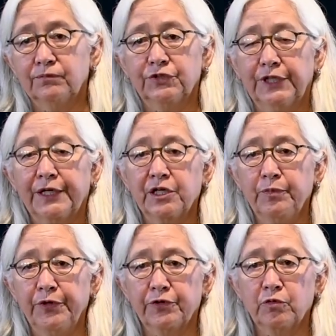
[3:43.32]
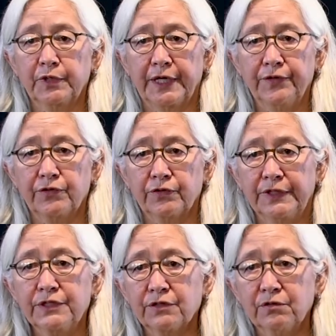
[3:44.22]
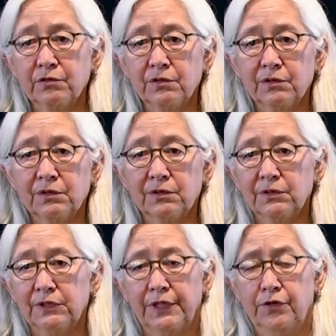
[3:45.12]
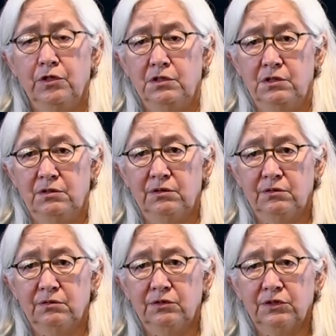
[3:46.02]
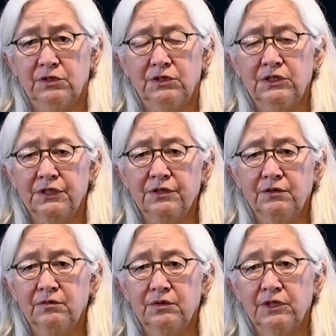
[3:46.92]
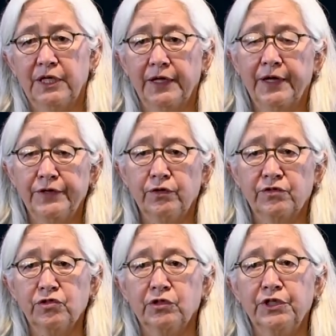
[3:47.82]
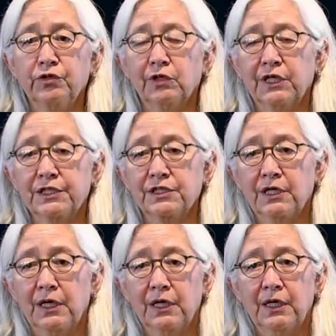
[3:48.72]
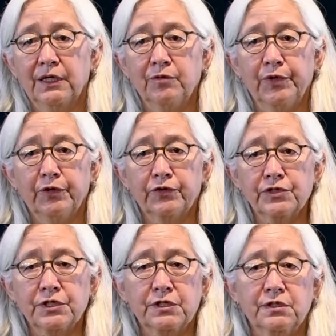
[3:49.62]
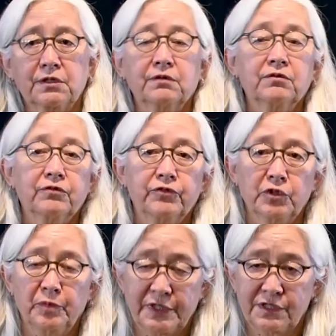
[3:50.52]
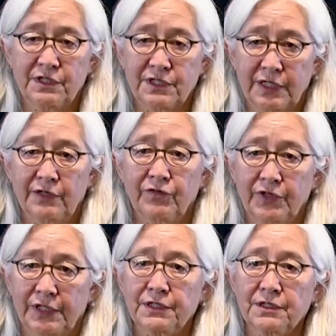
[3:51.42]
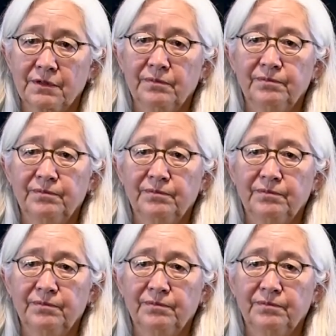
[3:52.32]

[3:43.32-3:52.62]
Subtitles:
say, a computer would enter into at all. It's not. I certainly utilize computers for the business end of things.